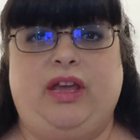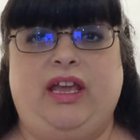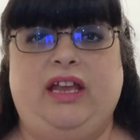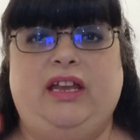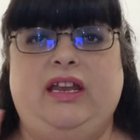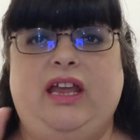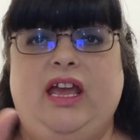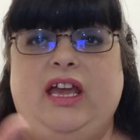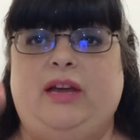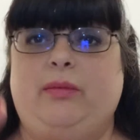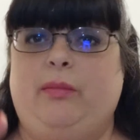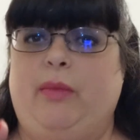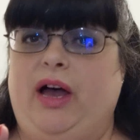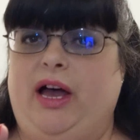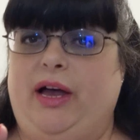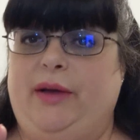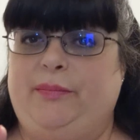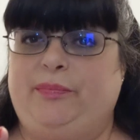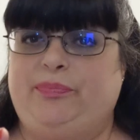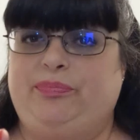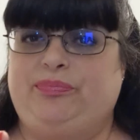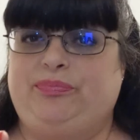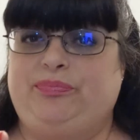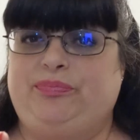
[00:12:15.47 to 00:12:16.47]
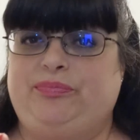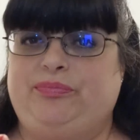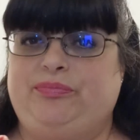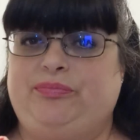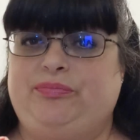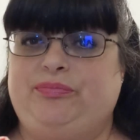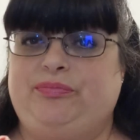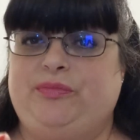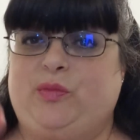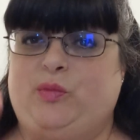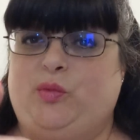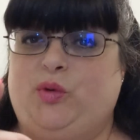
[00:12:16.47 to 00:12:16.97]
Enigma.
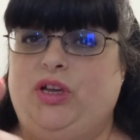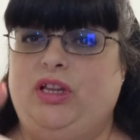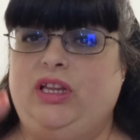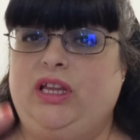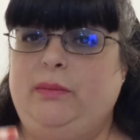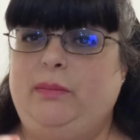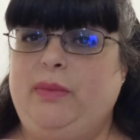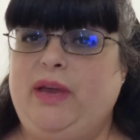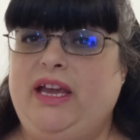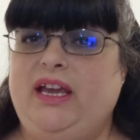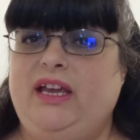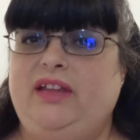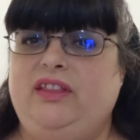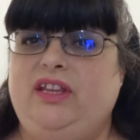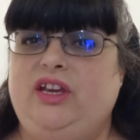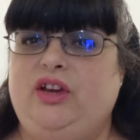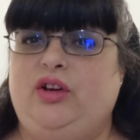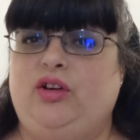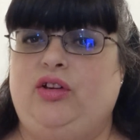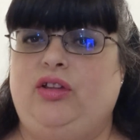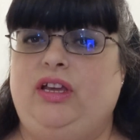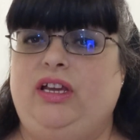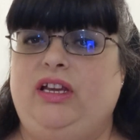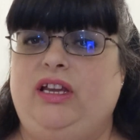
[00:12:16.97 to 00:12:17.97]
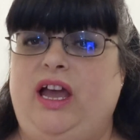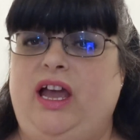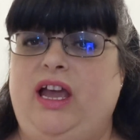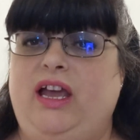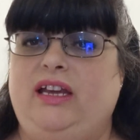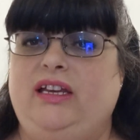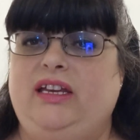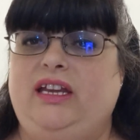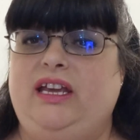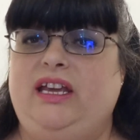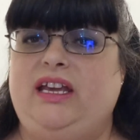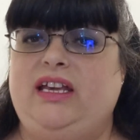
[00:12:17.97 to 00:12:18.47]
Really big in the early
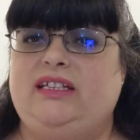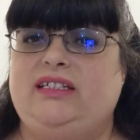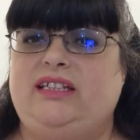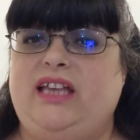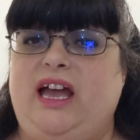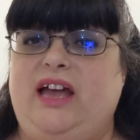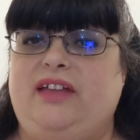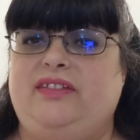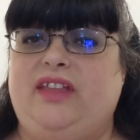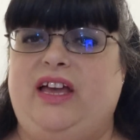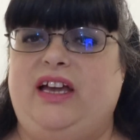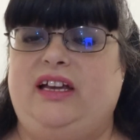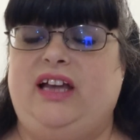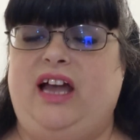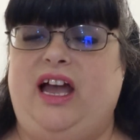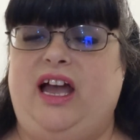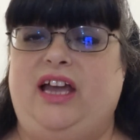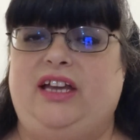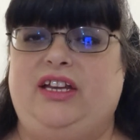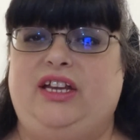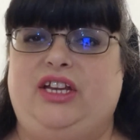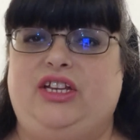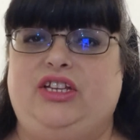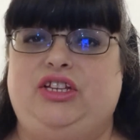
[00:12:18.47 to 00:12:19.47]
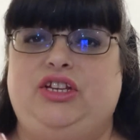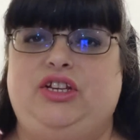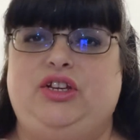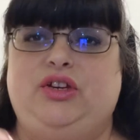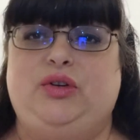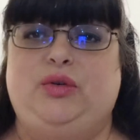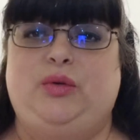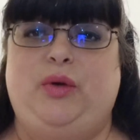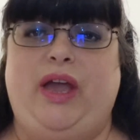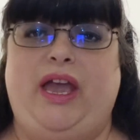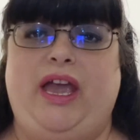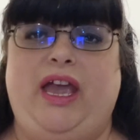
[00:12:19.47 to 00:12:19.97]
90s, had that kind of
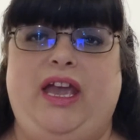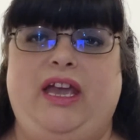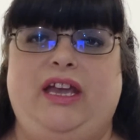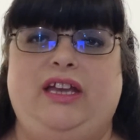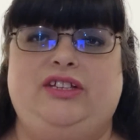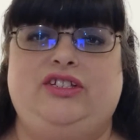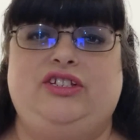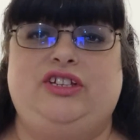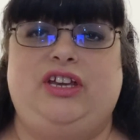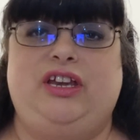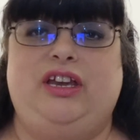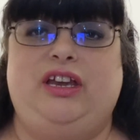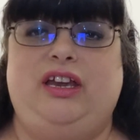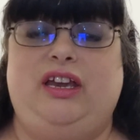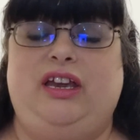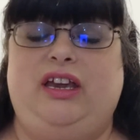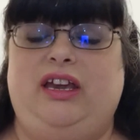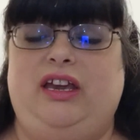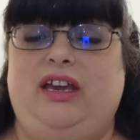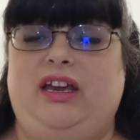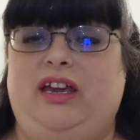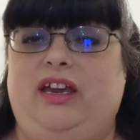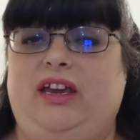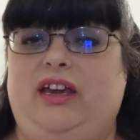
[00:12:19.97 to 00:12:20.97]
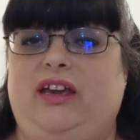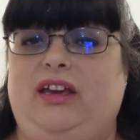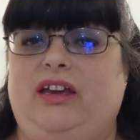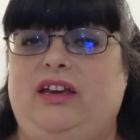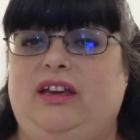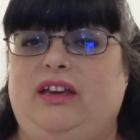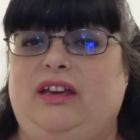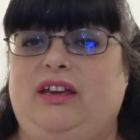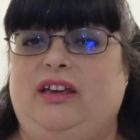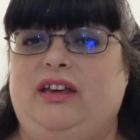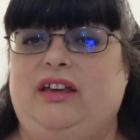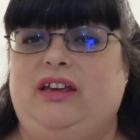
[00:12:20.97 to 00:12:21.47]
new agey.
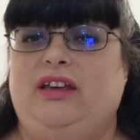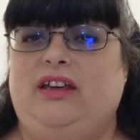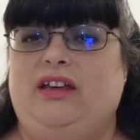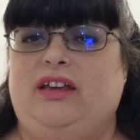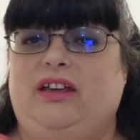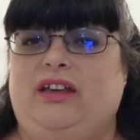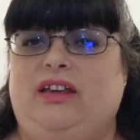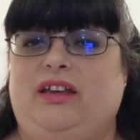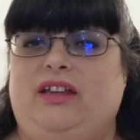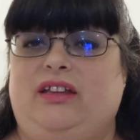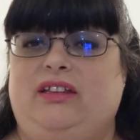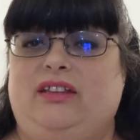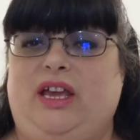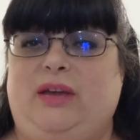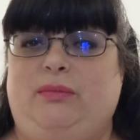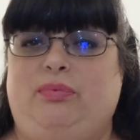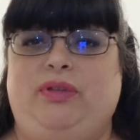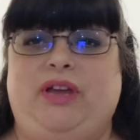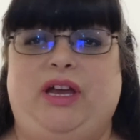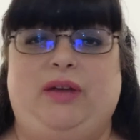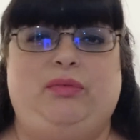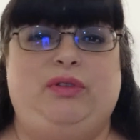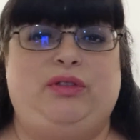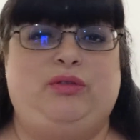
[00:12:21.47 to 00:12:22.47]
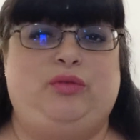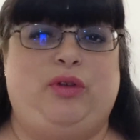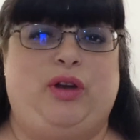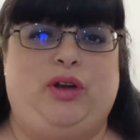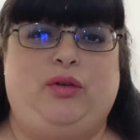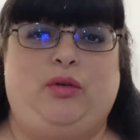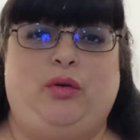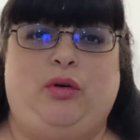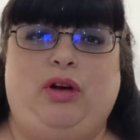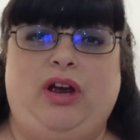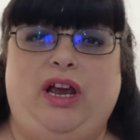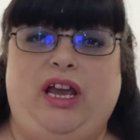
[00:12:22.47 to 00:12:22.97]
They played with
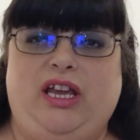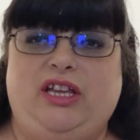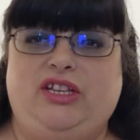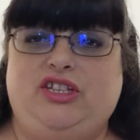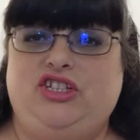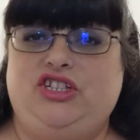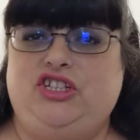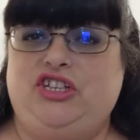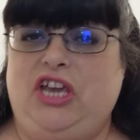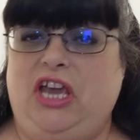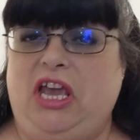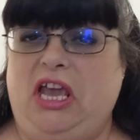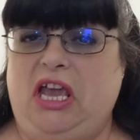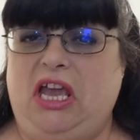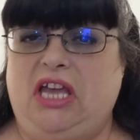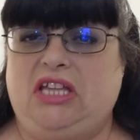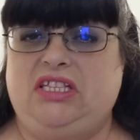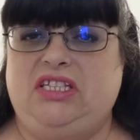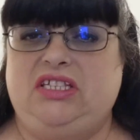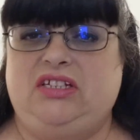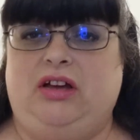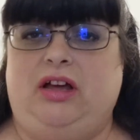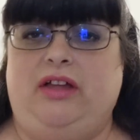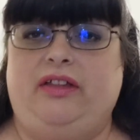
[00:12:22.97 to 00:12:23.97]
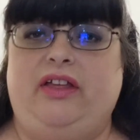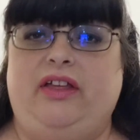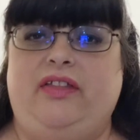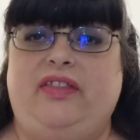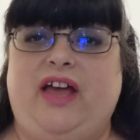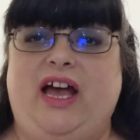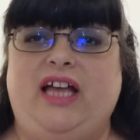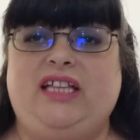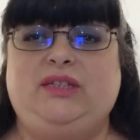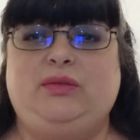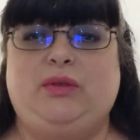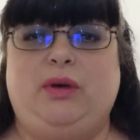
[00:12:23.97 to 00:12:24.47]
Gregorian chants and all that.
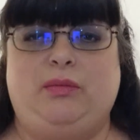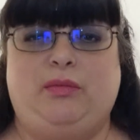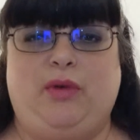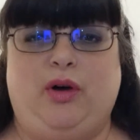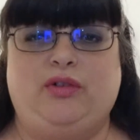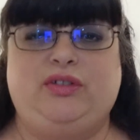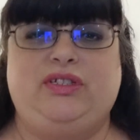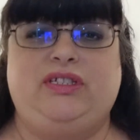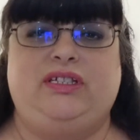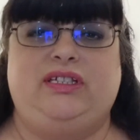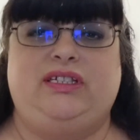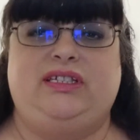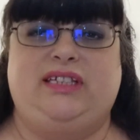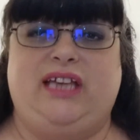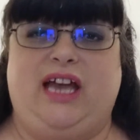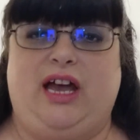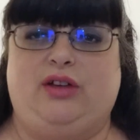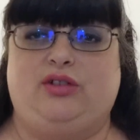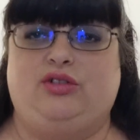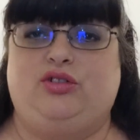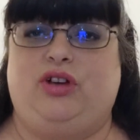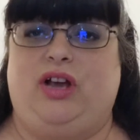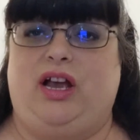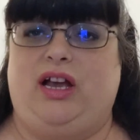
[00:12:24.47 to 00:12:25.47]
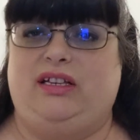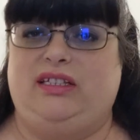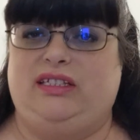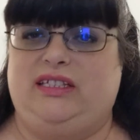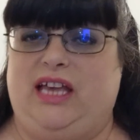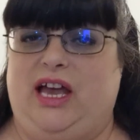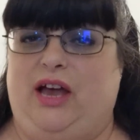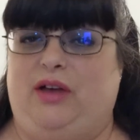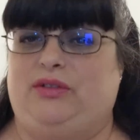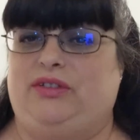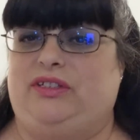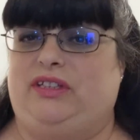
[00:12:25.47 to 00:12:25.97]
That's what most of the soundtrack
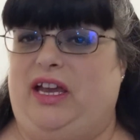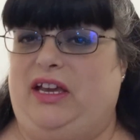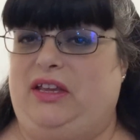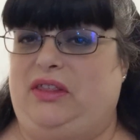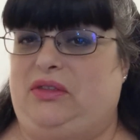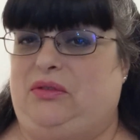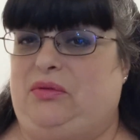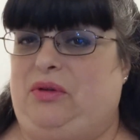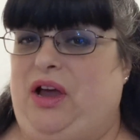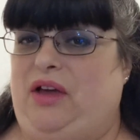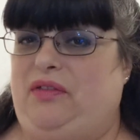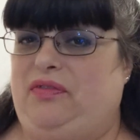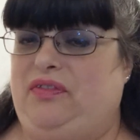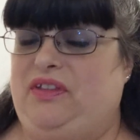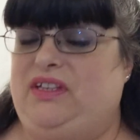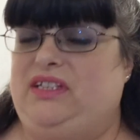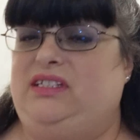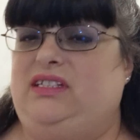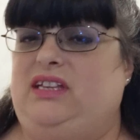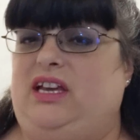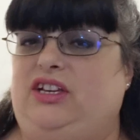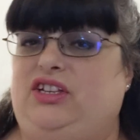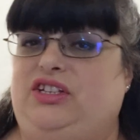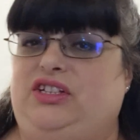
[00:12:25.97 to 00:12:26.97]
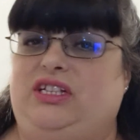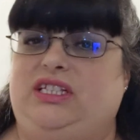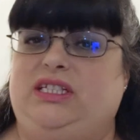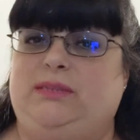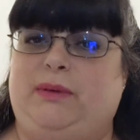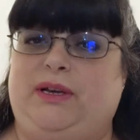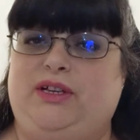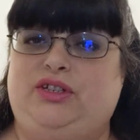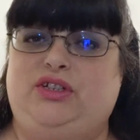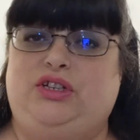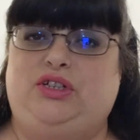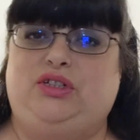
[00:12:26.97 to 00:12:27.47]
sounds like throughout this section,
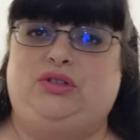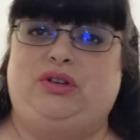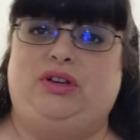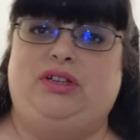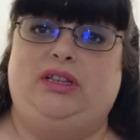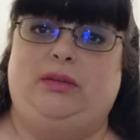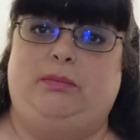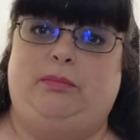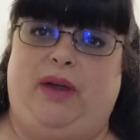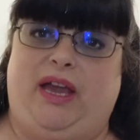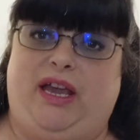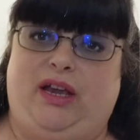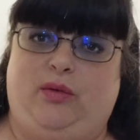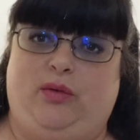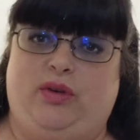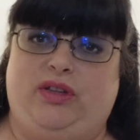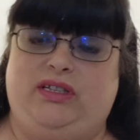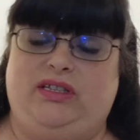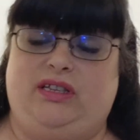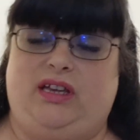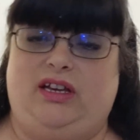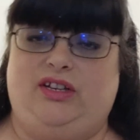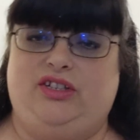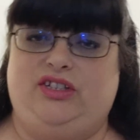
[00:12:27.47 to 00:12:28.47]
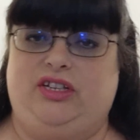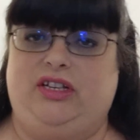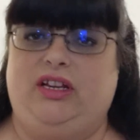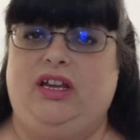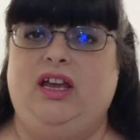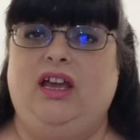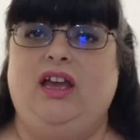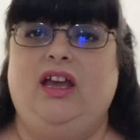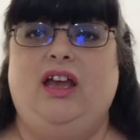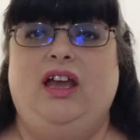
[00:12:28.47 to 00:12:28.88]
especially during the banquet section.